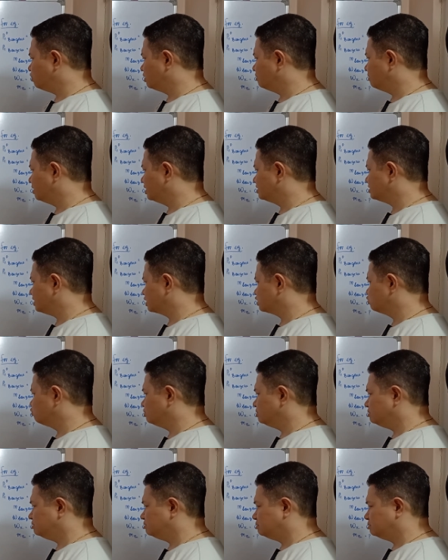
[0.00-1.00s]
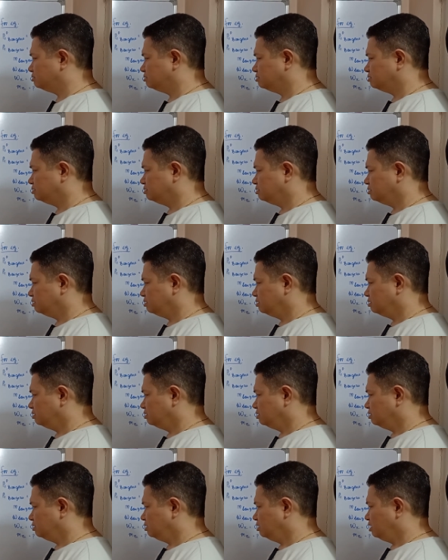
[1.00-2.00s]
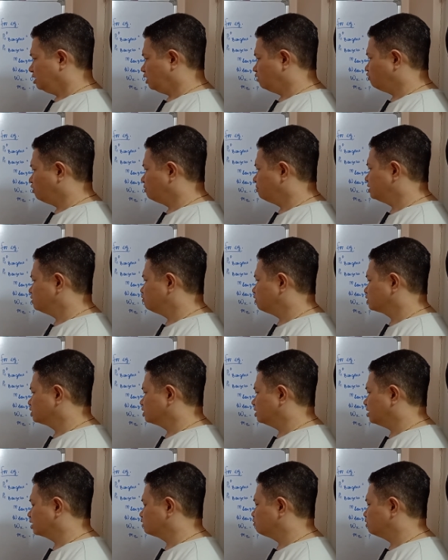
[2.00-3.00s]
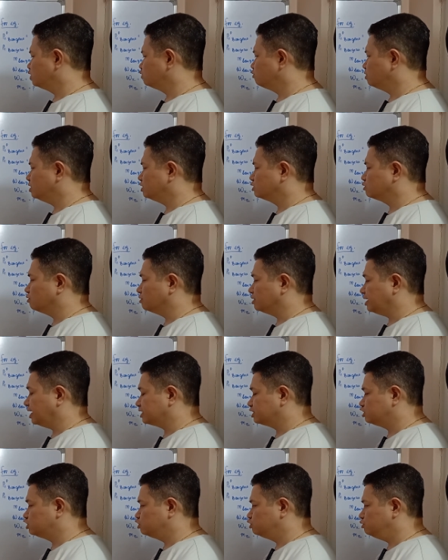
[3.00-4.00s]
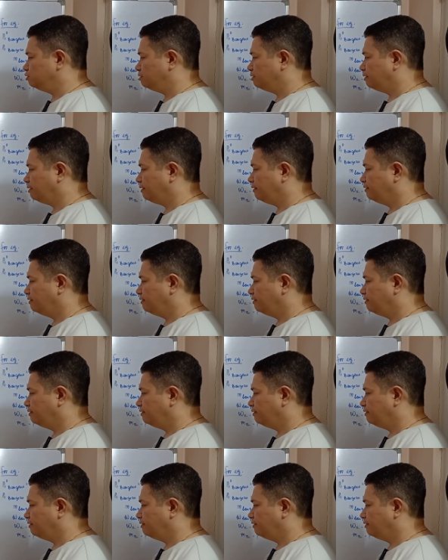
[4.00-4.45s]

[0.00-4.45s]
1 minus x1, and 1 minus x1 is what is called x2.